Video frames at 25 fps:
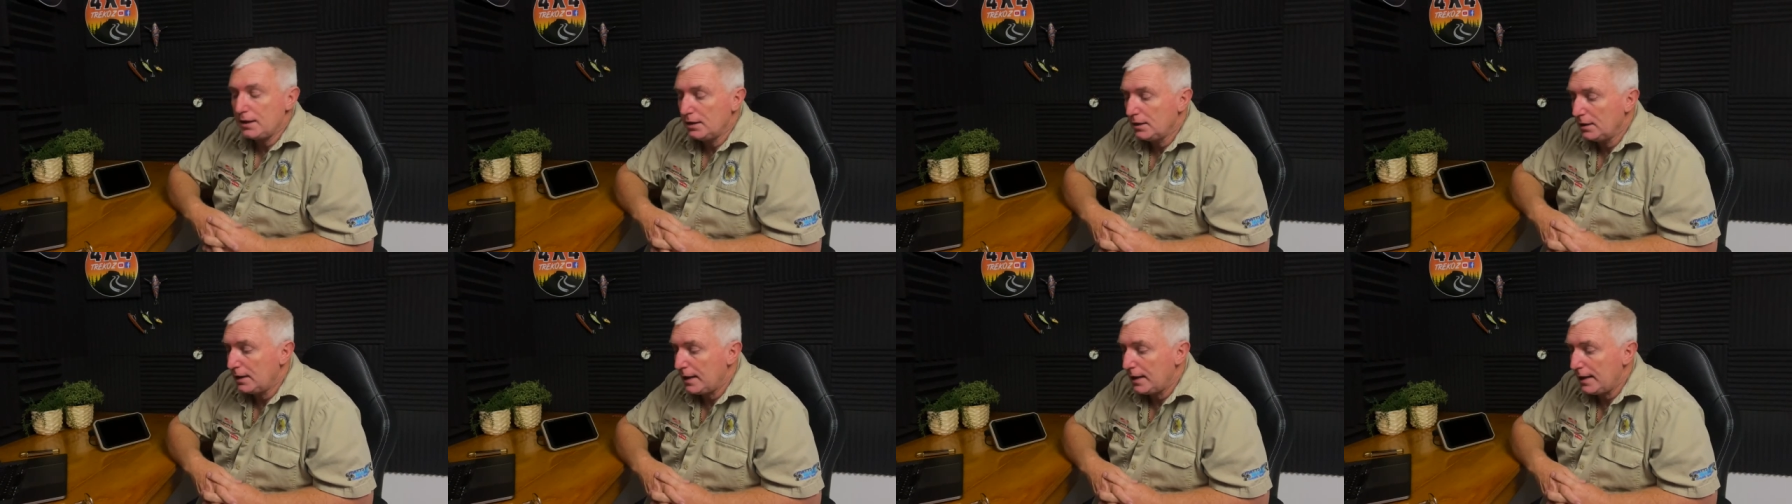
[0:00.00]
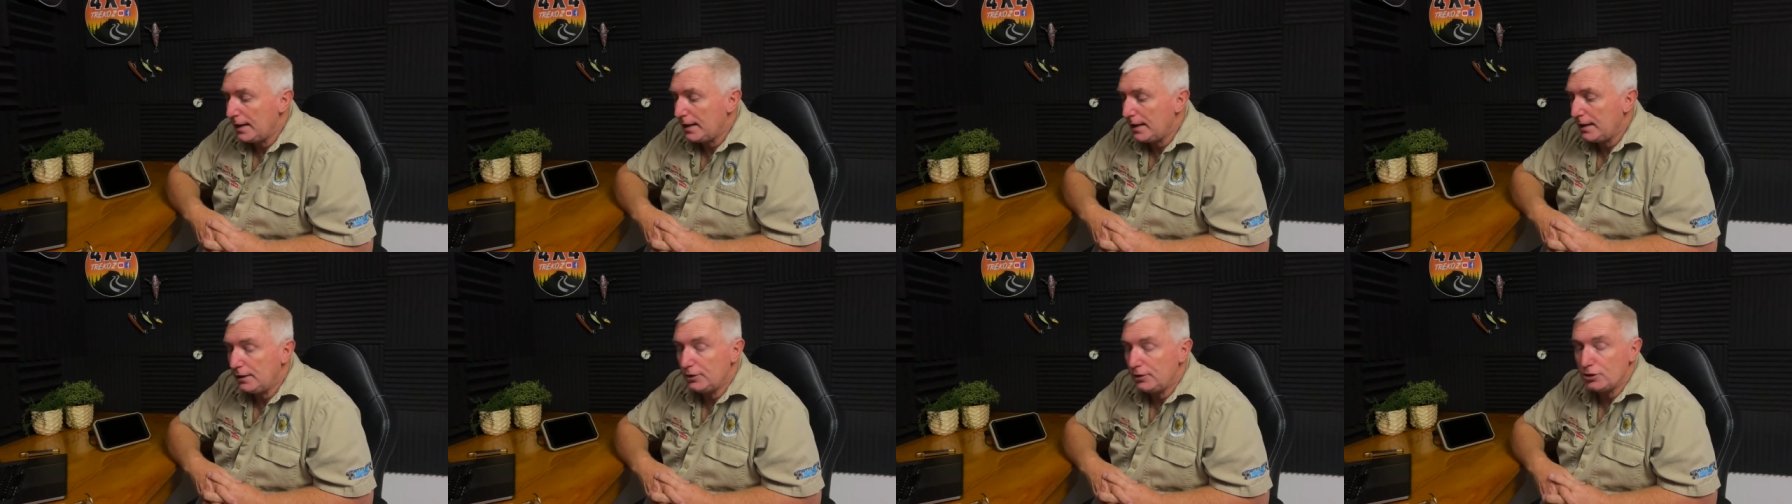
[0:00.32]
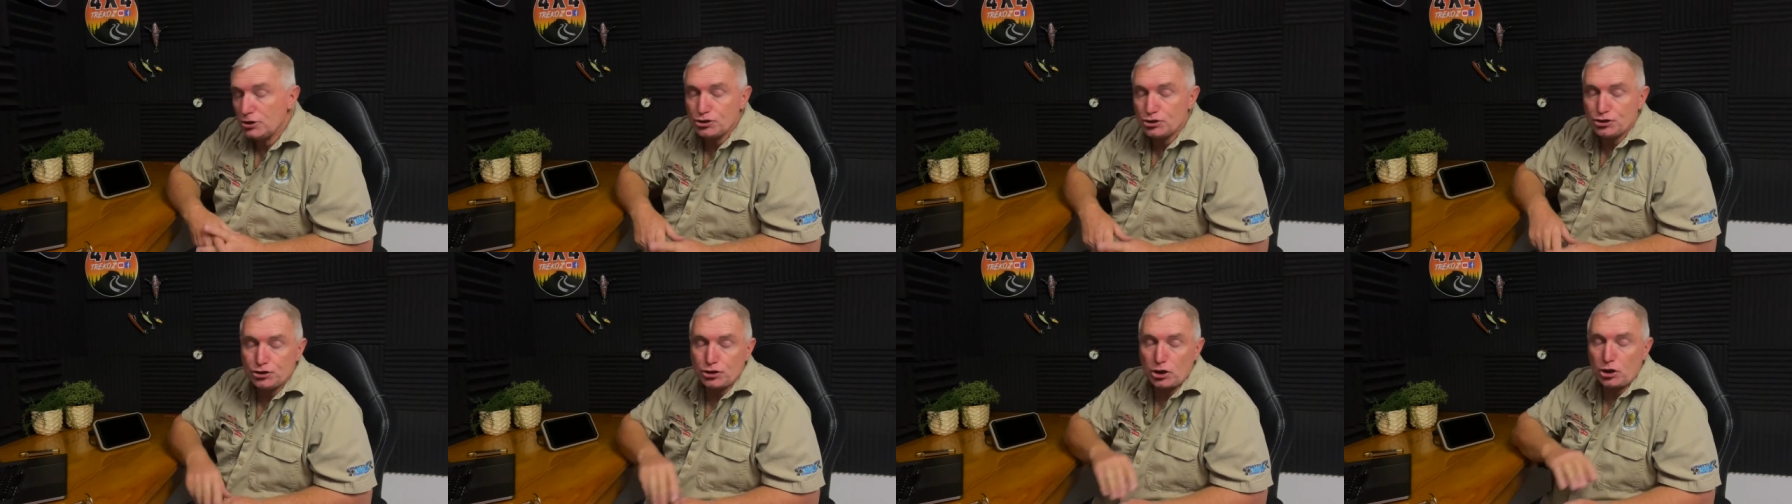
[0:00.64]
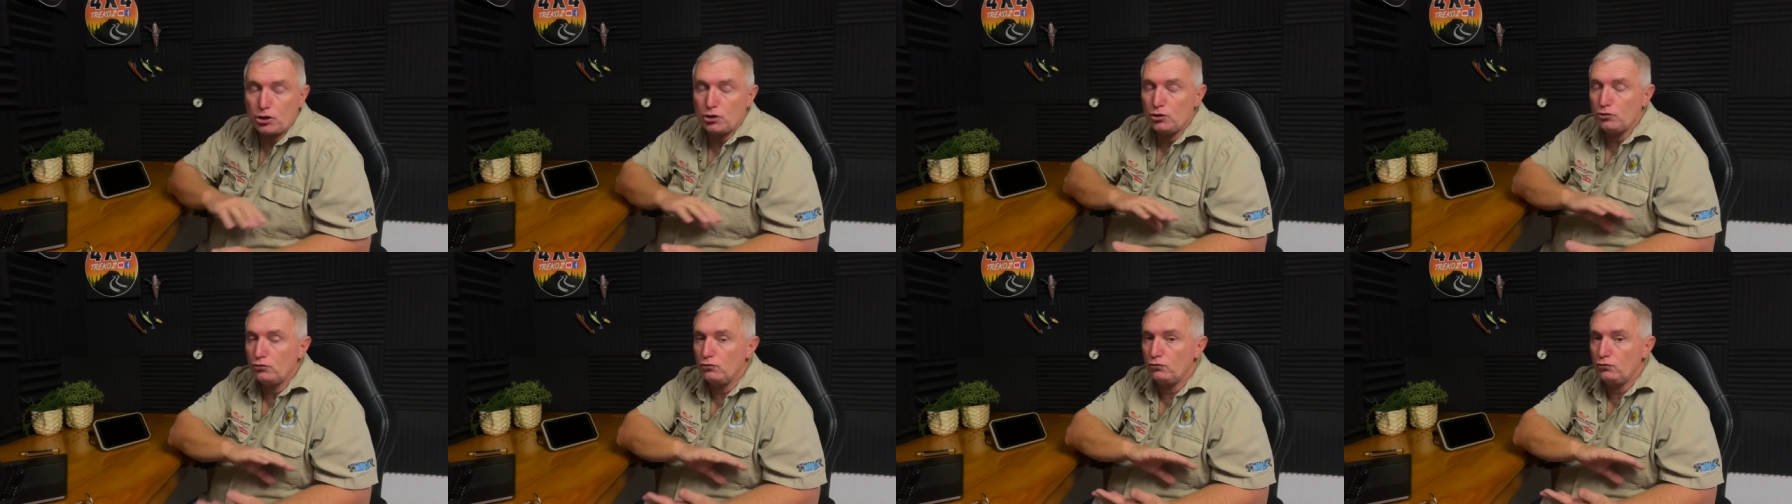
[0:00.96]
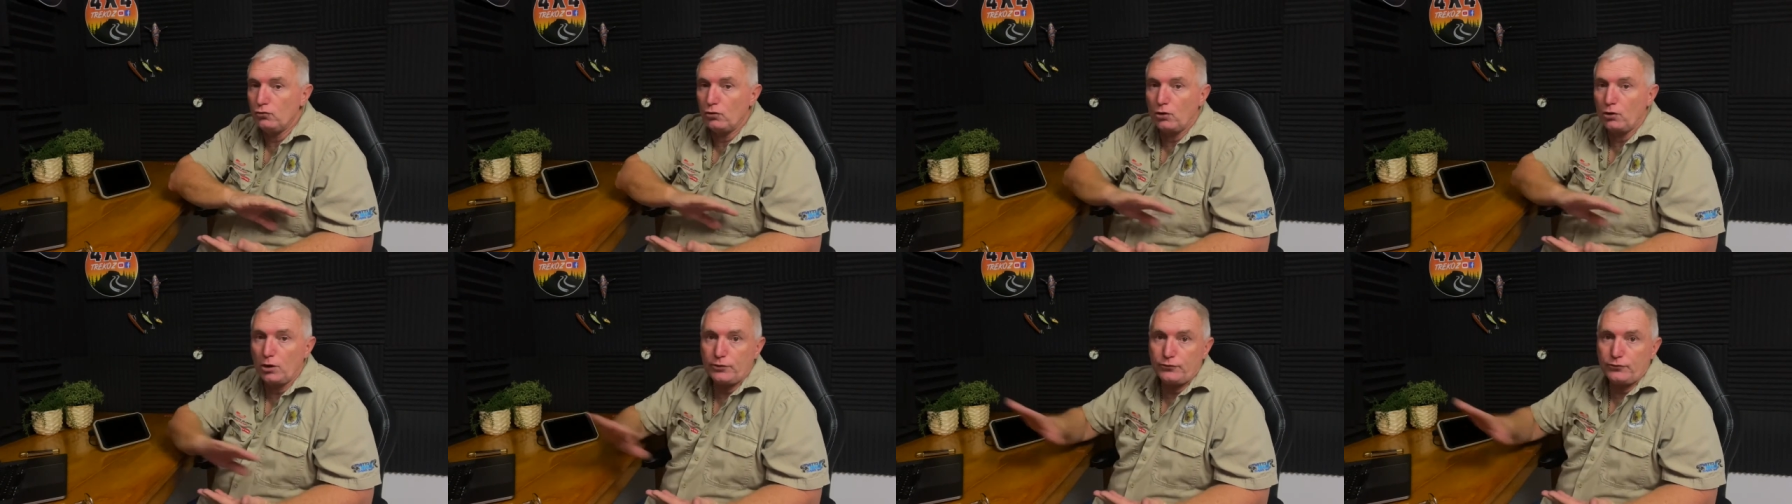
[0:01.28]
and show you
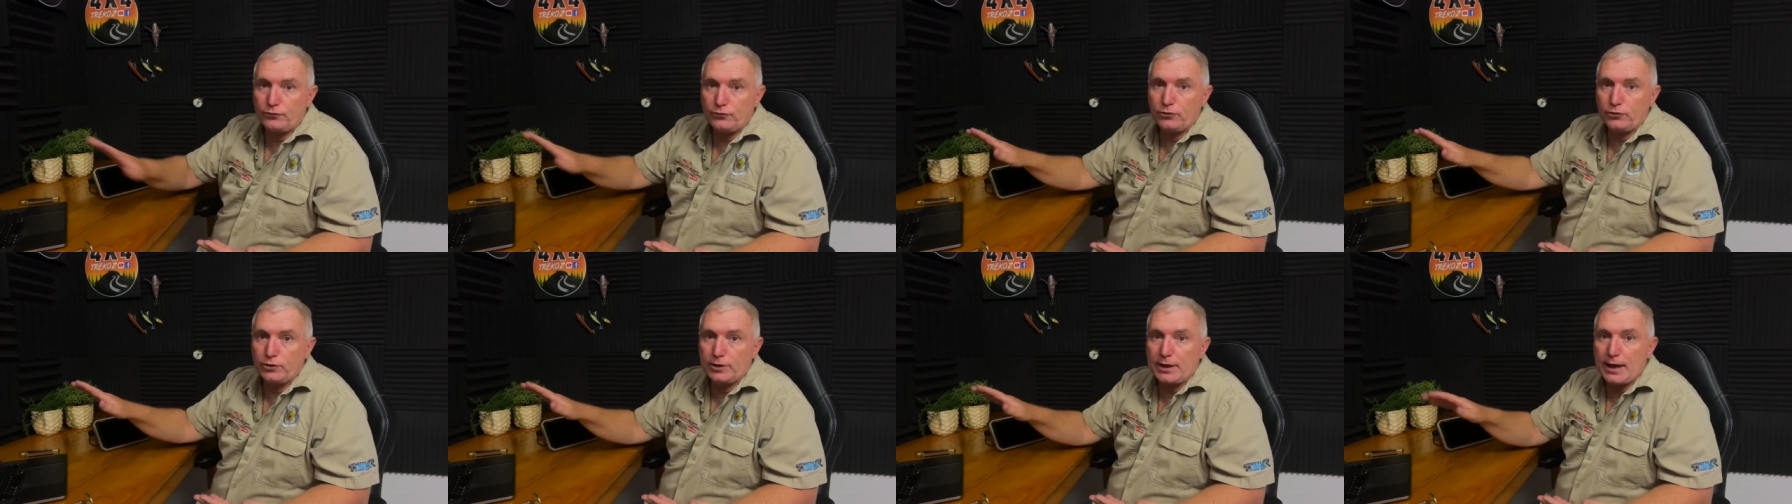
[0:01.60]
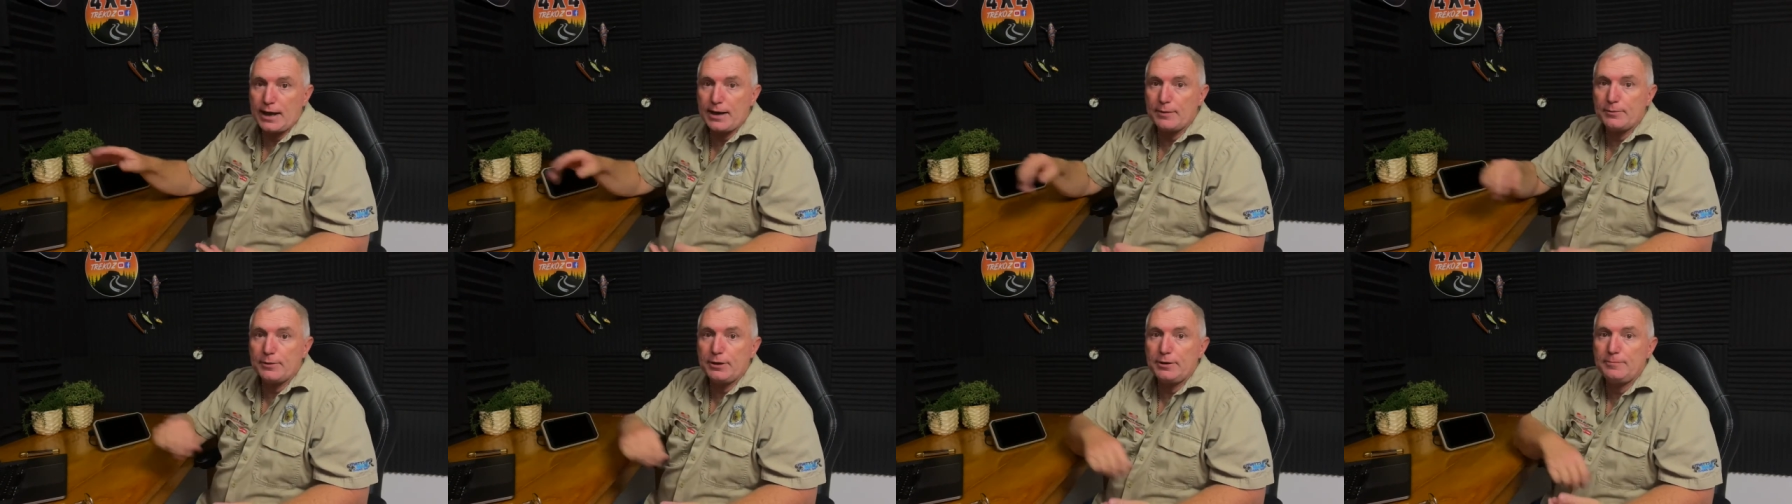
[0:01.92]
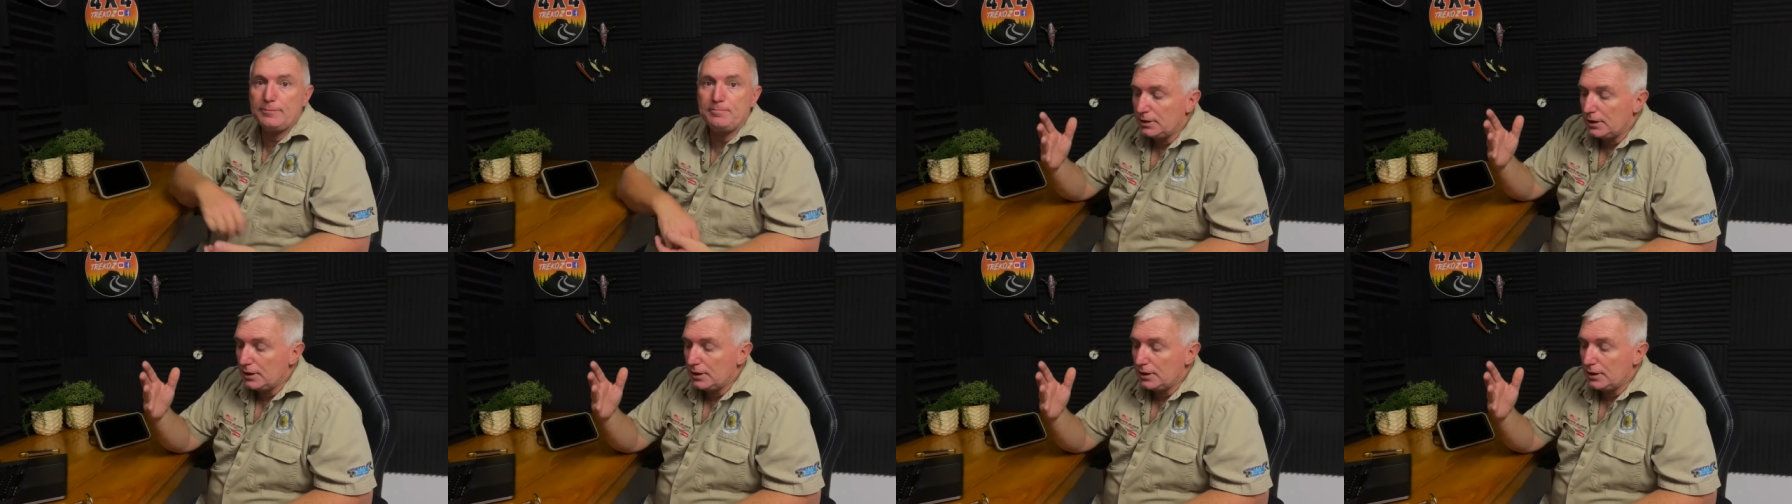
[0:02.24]
right through the Garmin.